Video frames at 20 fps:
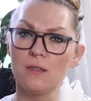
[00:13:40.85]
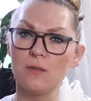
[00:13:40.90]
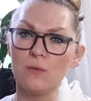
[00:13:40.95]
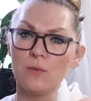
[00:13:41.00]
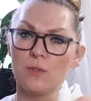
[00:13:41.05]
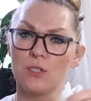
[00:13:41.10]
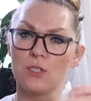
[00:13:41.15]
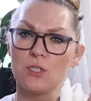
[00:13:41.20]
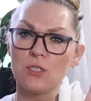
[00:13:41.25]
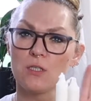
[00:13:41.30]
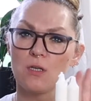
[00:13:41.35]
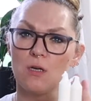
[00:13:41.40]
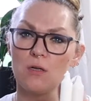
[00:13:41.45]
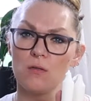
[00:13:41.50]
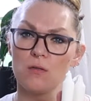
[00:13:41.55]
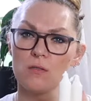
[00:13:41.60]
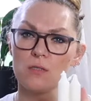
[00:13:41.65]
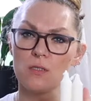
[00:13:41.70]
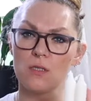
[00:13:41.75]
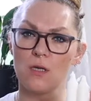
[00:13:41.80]
which is
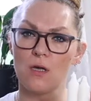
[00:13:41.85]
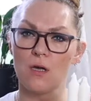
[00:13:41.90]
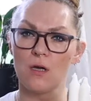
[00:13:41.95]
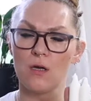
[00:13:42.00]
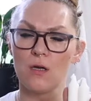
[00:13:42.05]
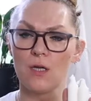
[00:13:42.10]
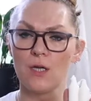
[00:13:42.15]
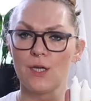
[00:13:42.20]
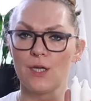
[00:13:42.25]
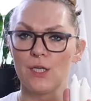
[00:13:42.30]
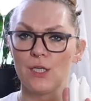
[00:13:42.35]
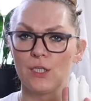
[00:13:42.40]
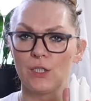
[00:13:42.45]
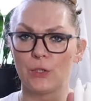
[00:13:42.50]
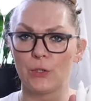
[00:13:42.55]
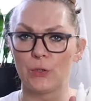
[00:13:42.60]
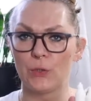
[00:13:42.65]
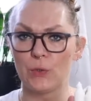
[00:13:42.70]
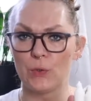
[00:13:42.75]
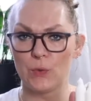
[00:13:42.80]
also
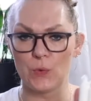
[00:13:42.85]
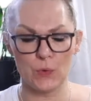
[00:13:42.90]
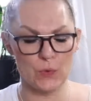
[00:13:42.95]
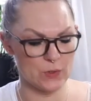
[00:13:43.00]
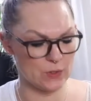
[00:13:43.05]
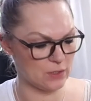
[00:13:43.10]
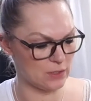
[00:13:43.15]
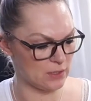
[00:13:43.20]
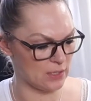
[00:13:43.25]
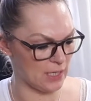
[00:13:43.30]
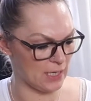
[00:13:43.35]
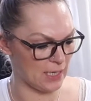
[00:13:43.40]
used